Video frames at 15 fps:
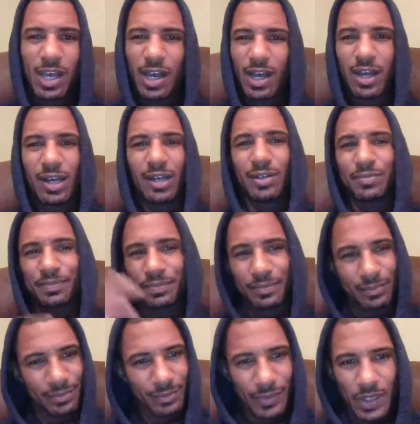
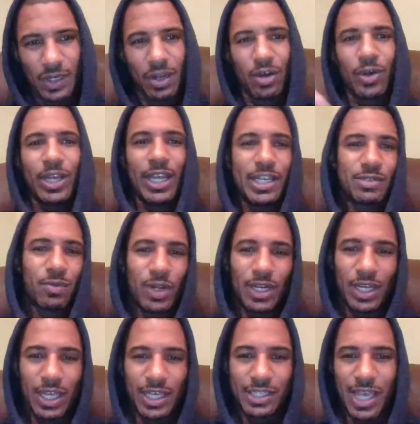You know, it is what it
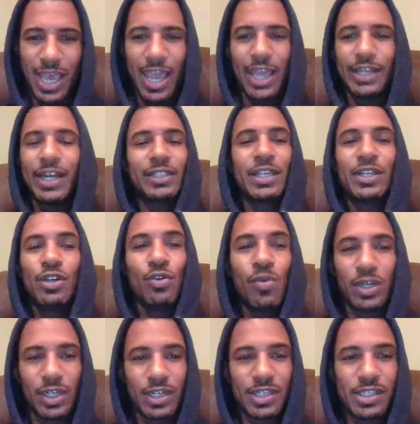is. Ain't nothing new
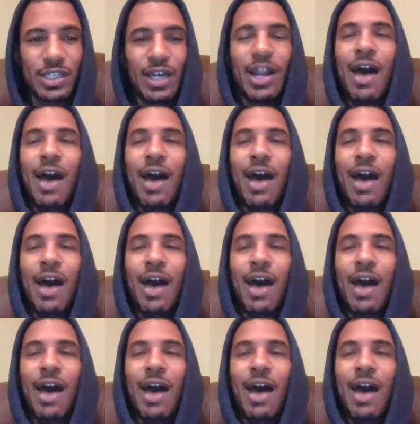under the sun.